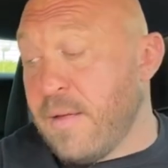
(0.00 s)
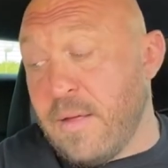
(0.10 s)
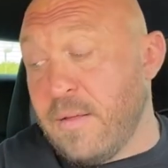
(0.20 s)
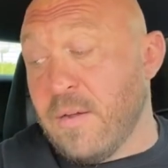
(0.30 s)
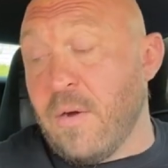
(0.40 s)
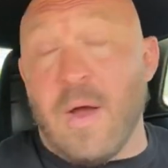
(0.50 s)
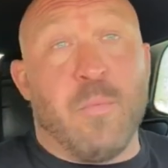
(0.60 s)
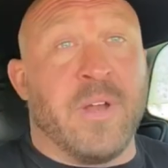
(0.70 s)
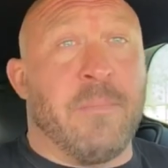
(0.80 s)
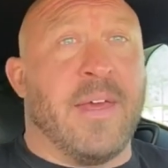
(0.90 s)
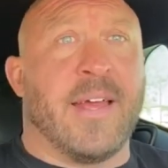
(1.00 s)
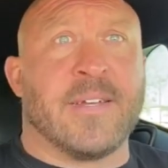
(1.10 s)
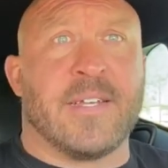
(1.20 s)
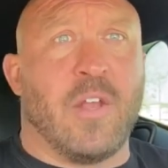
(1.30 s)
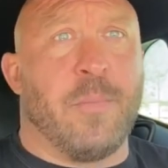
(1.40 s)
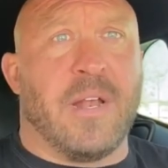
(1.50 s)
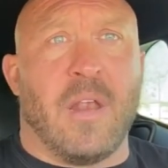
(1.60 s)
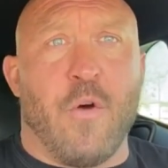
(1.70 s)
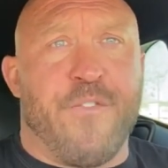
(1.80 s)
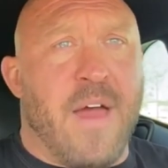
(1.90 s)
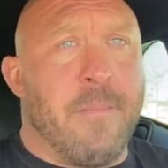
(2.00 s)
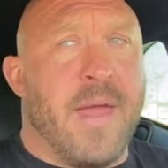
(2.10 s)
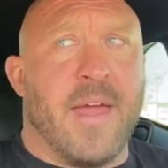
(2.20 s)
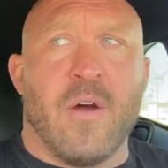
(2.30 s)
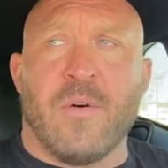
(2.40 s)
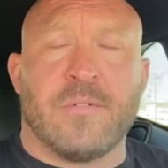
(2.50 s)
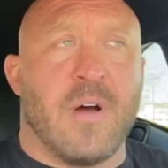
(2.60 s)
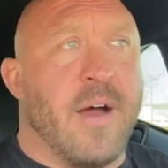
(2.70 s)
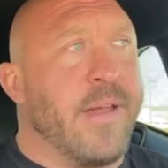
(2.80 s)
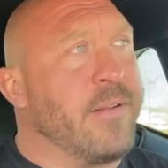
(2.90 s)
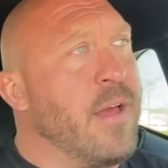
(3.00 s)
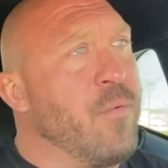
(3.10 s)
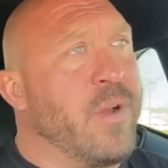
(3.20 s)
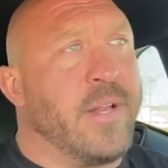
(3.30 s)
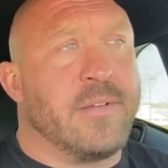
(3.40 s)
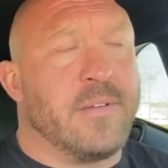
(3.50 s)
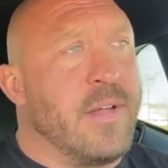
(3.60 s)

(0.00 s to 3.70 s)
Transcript: you know, I wouldn't be against a little bit of low-fat mayo on it. I want it,